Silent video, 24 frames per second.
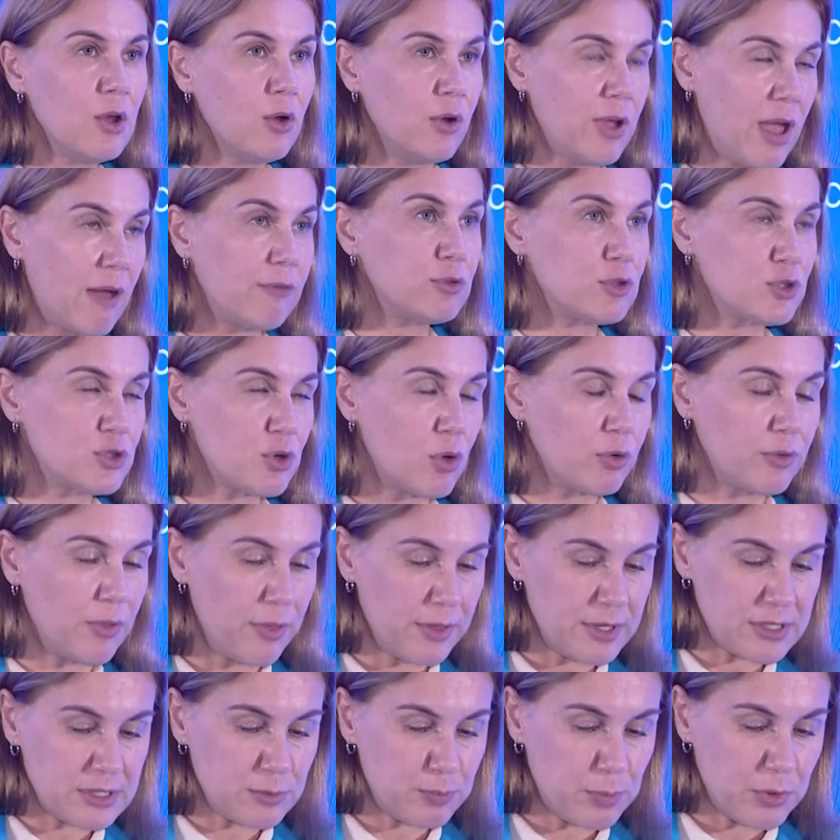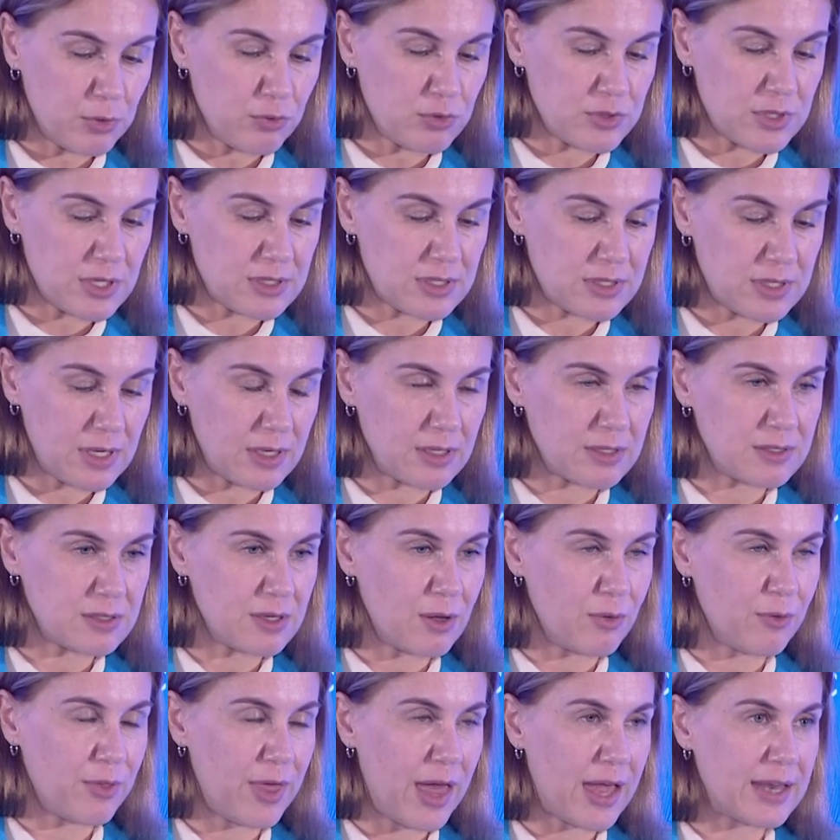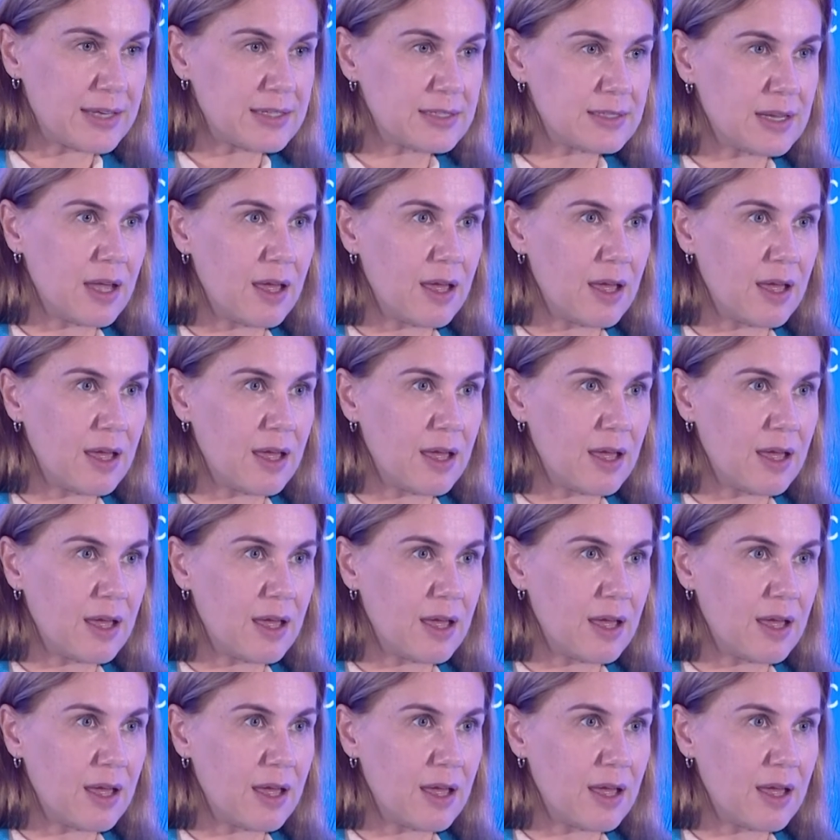We have to shorten this process so that